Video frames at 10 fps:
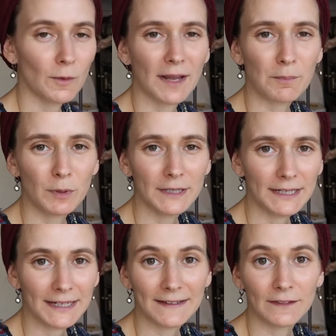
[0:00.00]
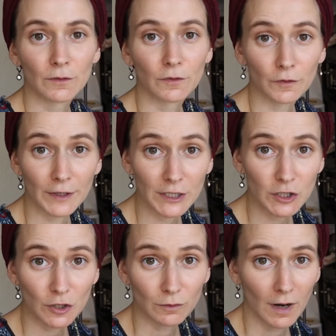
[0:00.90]
and I put it in the
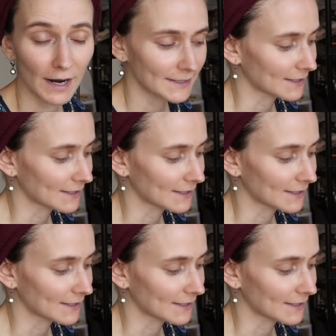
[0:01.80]
fridge to rise